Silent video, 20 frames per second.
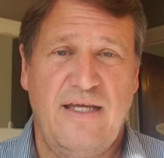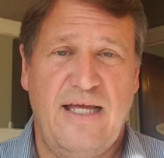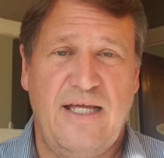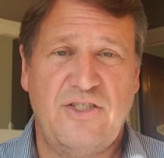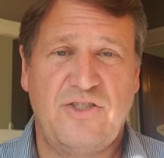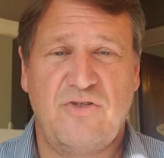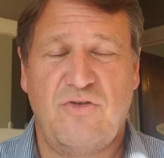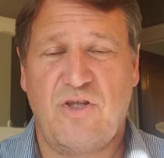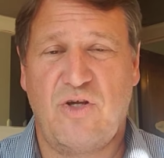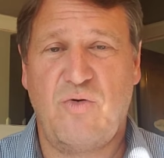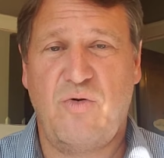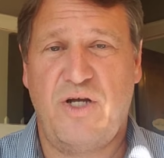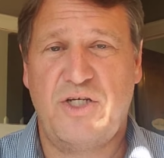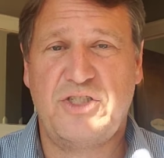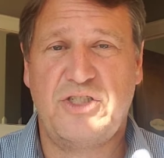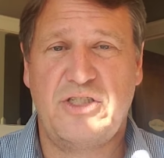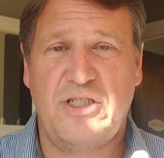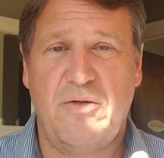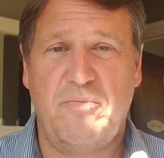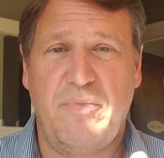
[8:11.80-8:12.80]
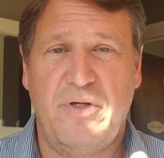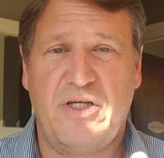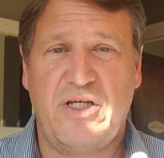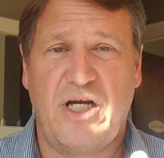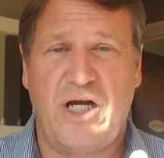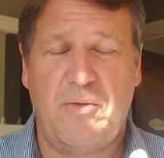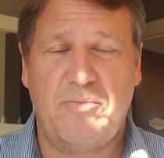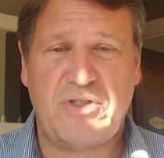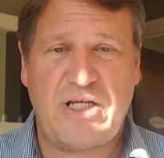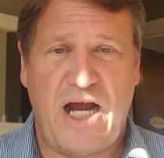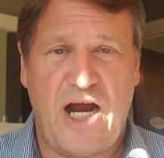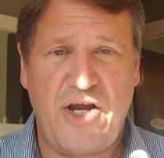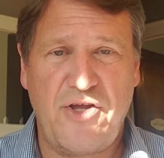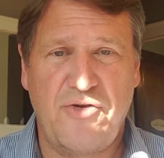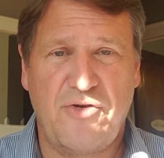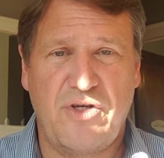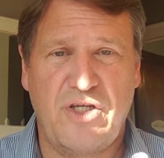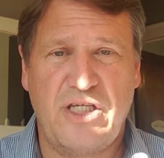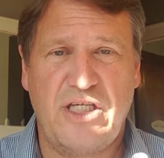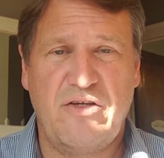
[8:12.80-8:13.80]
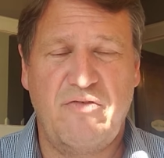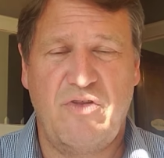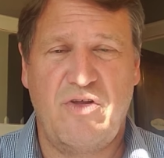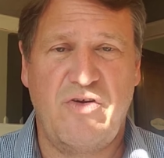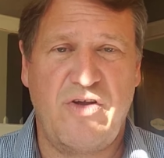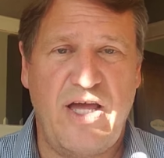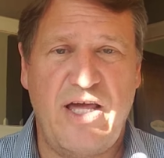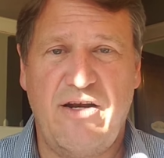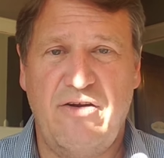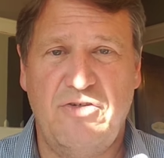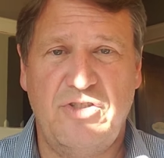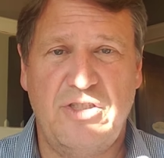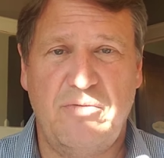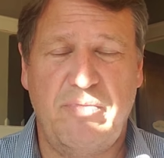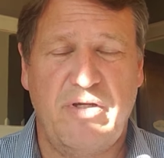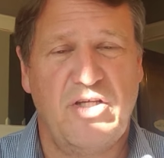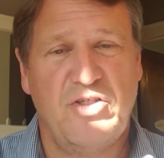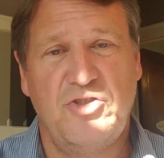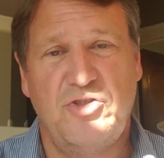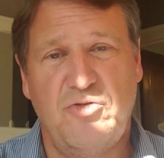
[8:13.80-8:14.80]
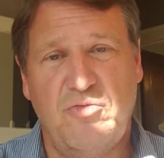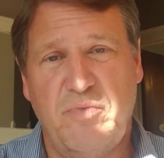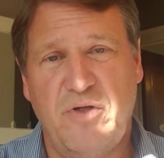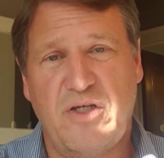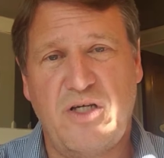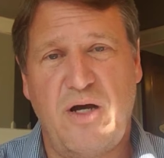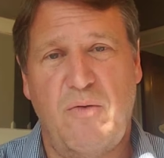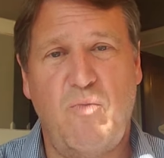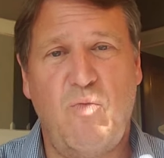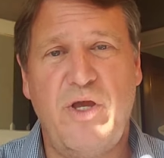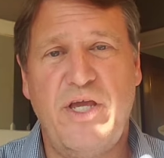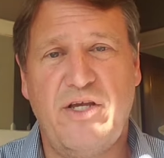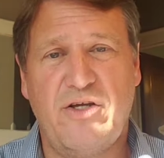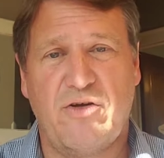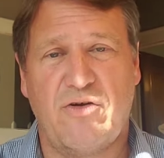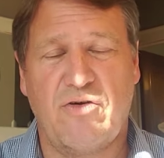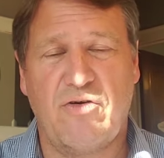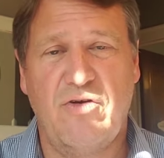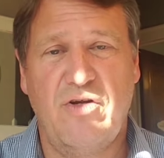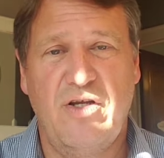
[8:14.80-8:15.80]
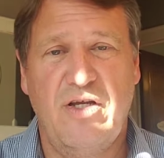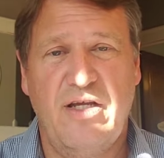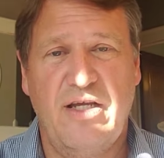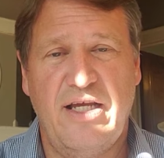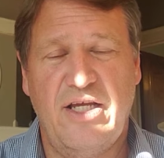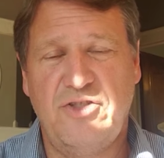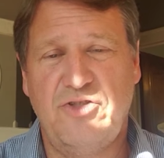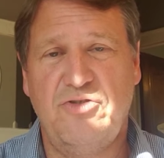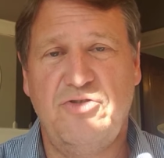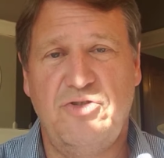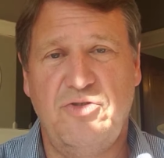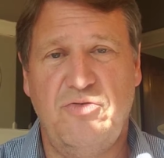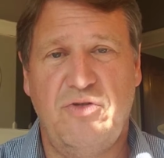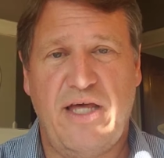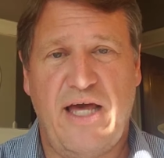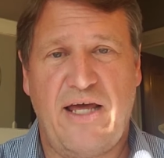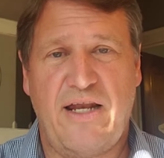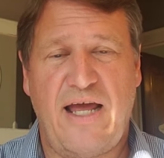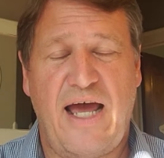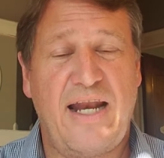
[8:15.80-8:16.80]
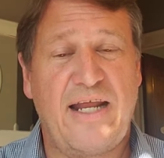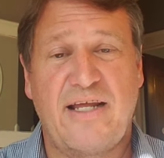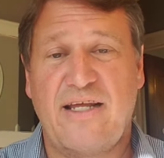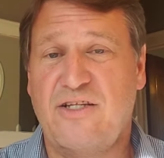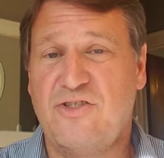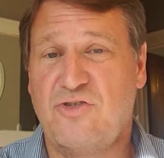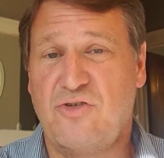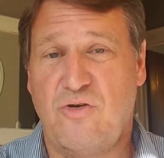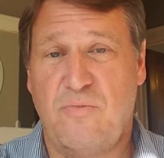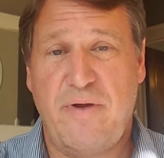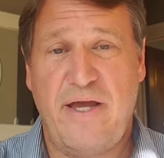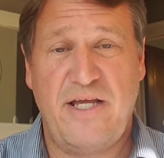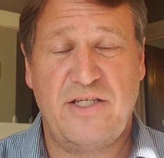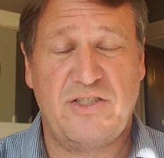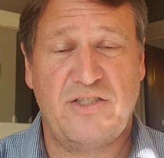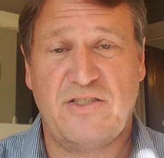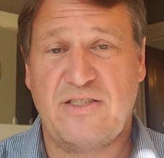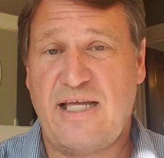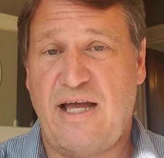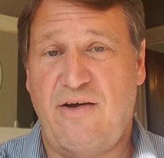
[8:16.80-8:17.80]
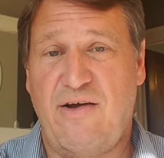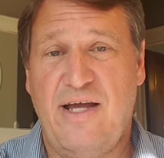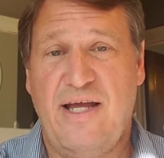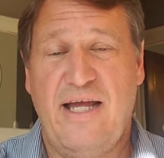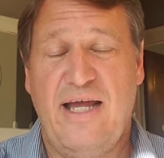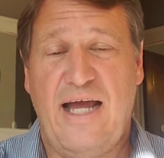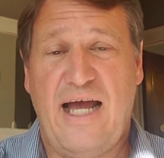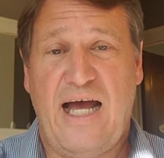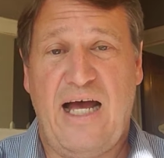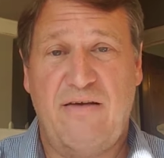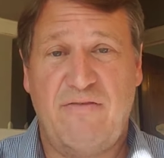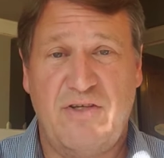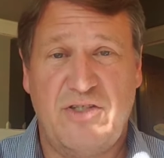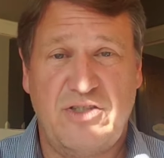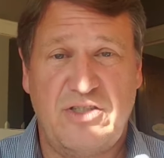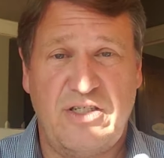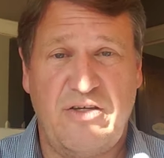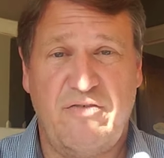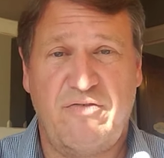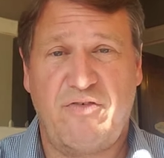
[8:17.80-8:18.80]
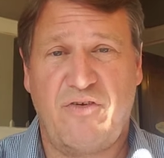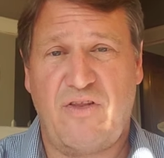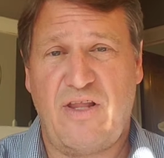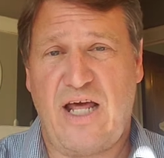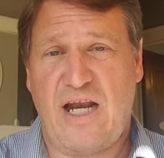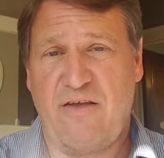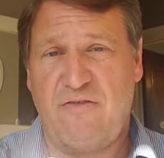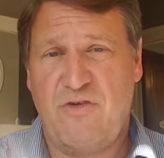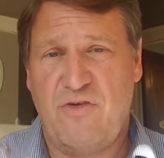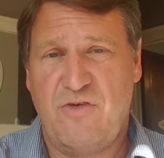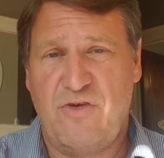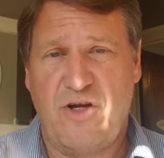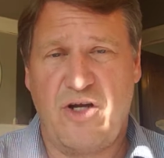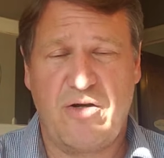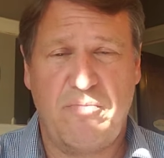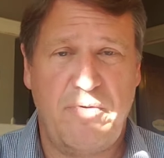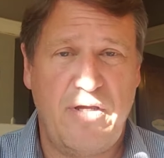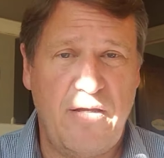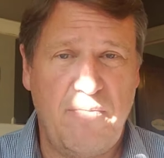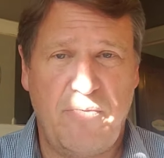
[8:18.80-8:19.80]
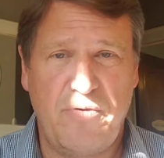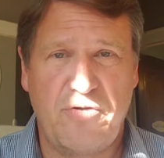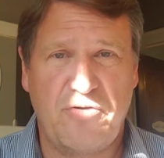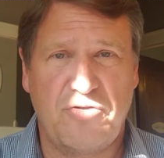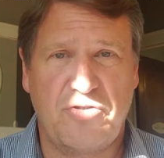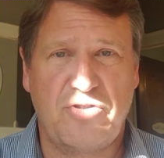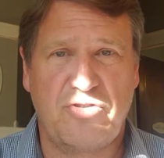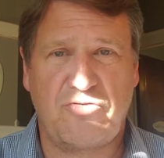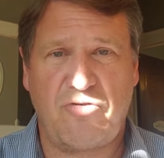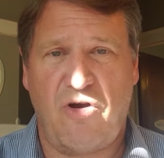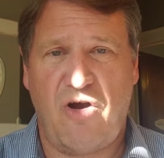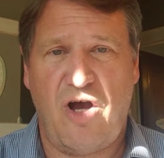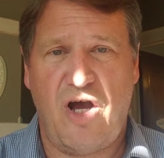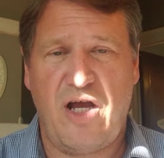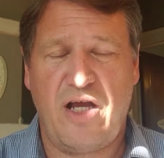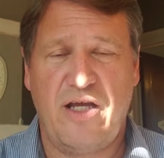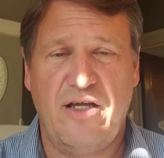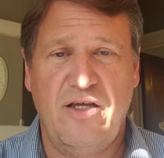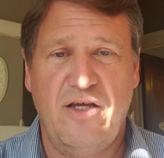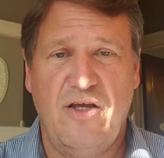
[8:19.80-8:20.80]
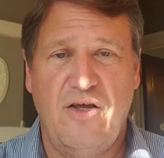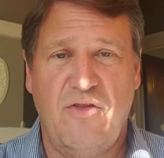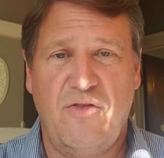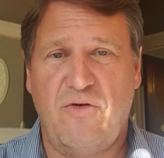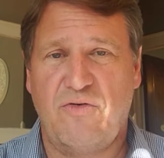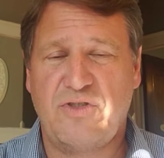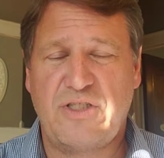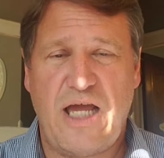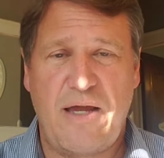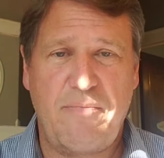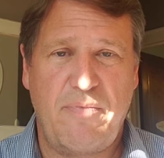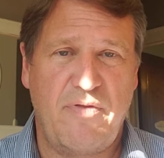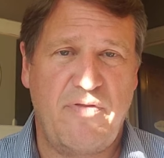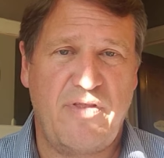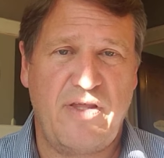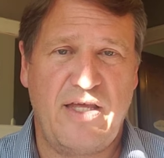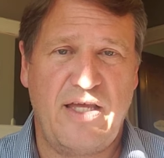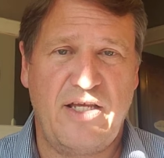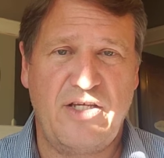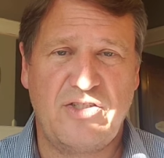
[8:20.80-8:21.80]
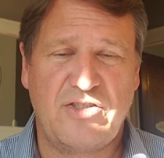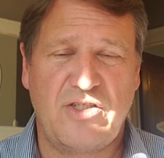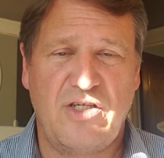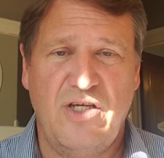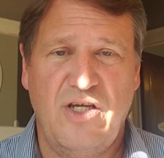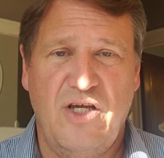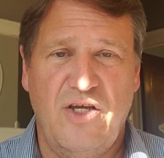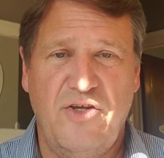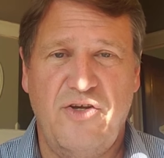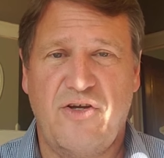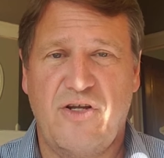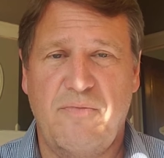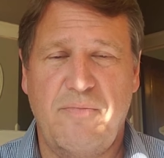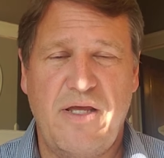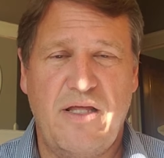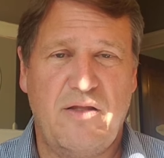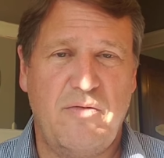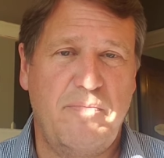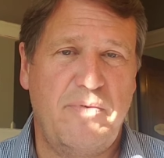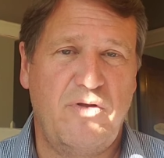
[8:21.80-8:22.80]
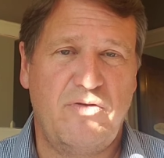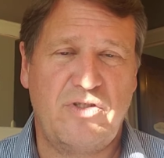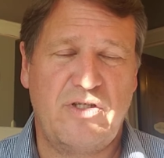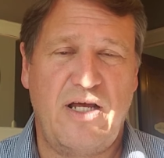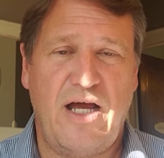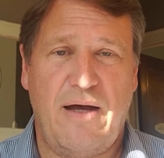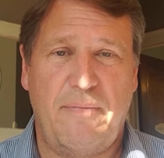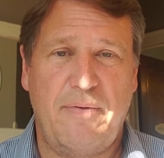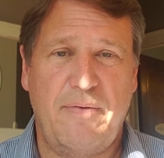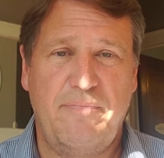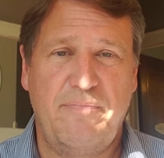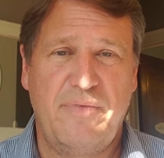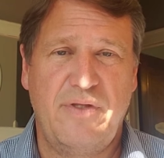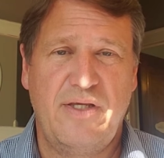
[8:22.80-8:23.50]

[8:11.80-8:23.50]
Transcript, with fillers: And so the question then becomes, are you going to give their energy? Because you become weaker as you do that on a continual basis. Now, obviously, for a lot of you younger people, you're strong, those type of things, you're going to be able to build it up.